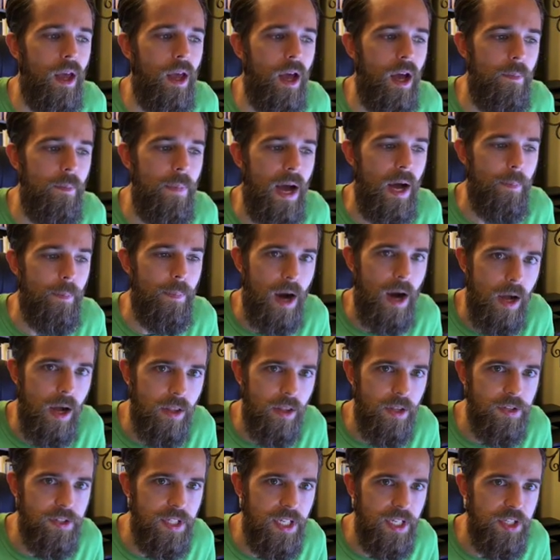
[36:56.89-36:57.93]
about
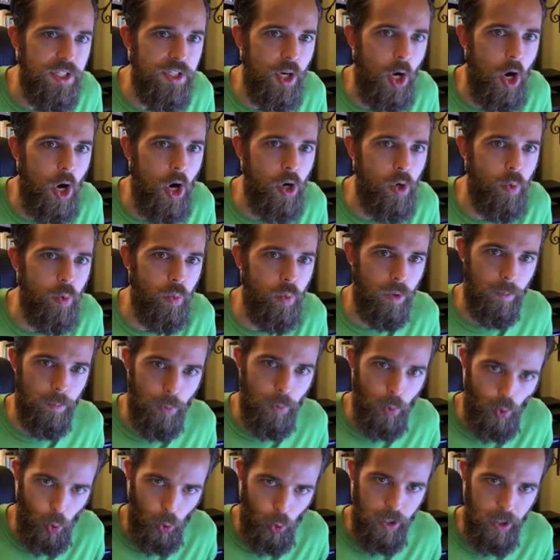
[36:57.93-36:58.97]
policies on
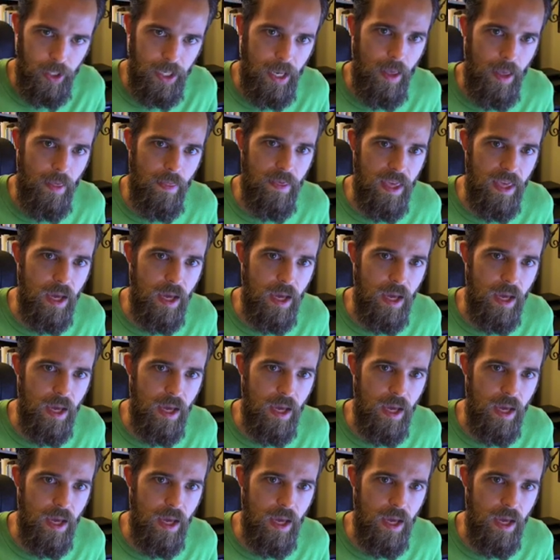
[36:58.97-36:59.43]
reporting